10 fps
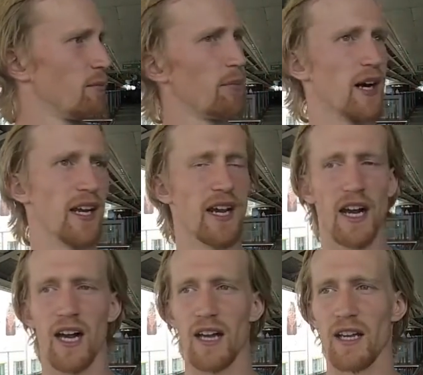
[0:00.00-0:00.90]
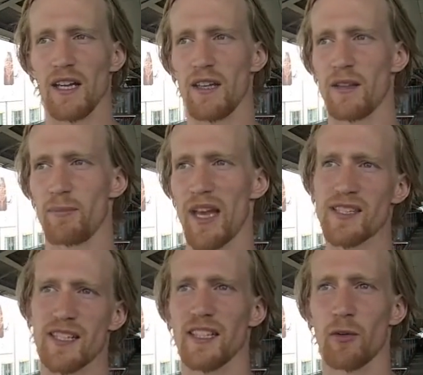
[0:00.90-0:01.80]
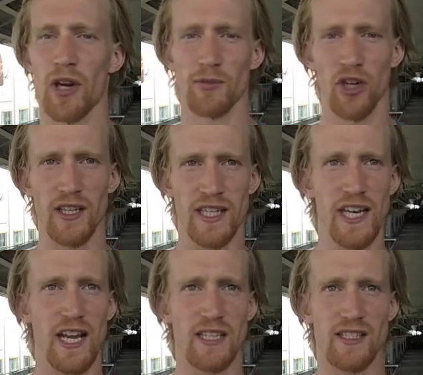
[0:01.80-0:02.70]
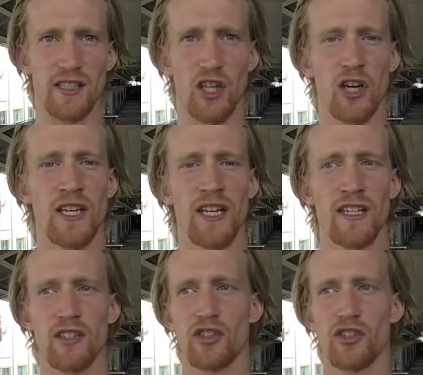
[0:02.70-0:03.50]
But basically what I'm trying to get at is learning